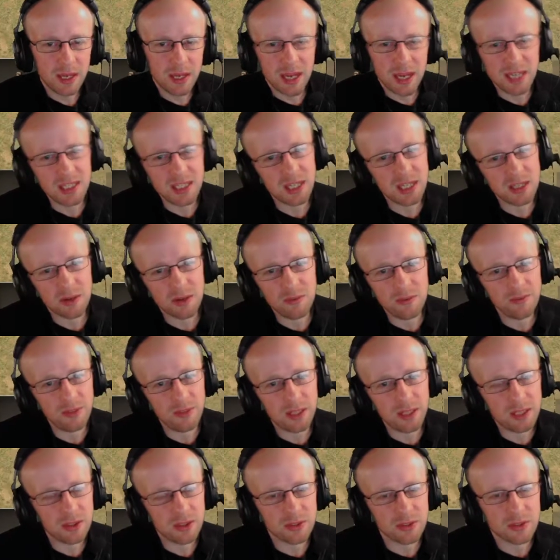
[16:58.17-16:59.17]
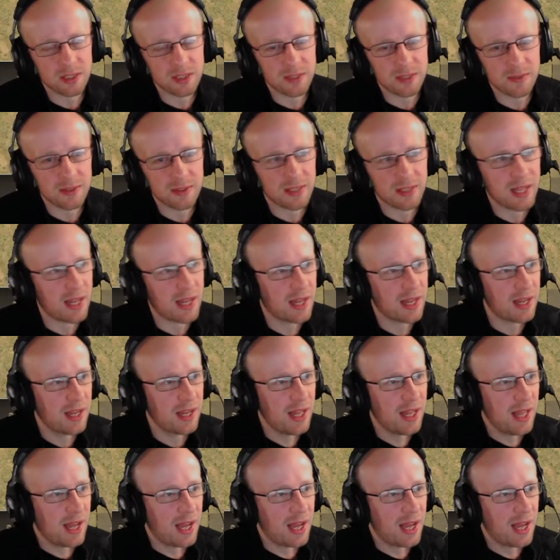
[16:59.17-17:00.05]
Actually, I don't think he does even that.